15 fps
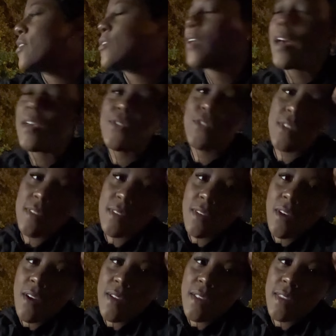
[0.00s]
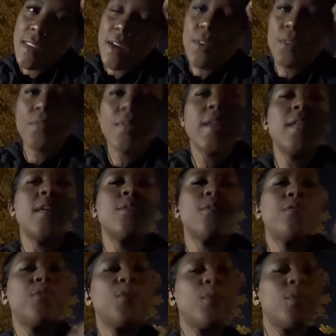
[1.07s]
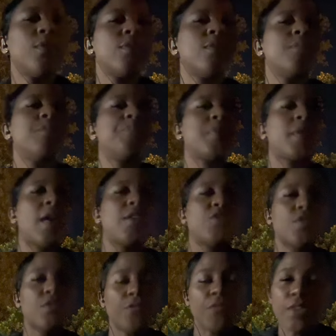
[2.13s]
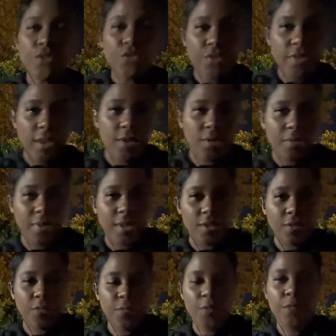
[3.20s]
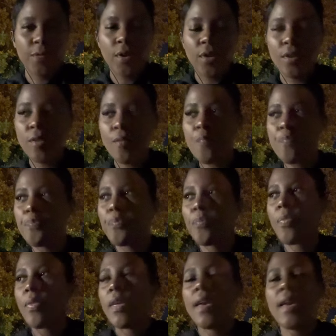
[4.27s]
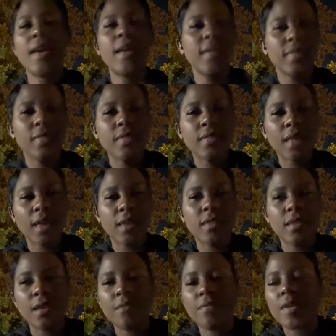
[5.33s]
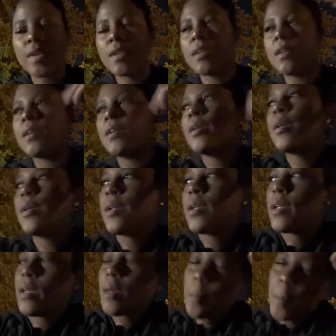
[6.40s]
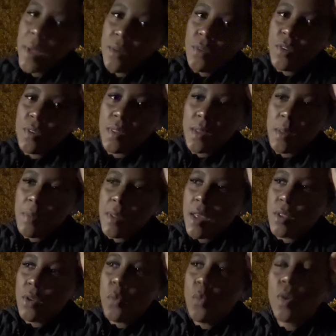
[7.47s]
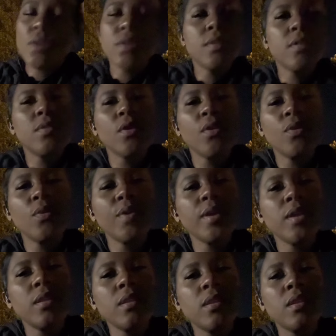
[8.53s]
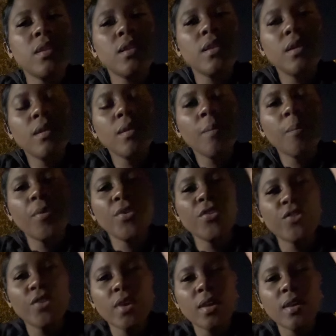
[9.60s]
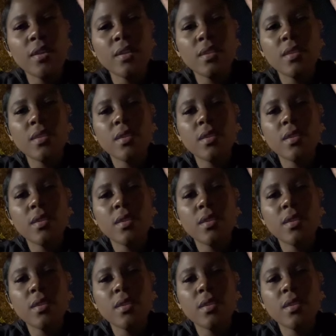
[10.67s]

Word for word: I just started decorating for, I just finished decorating for fall and Thanksgiving. But it just seems like the world is always pushing us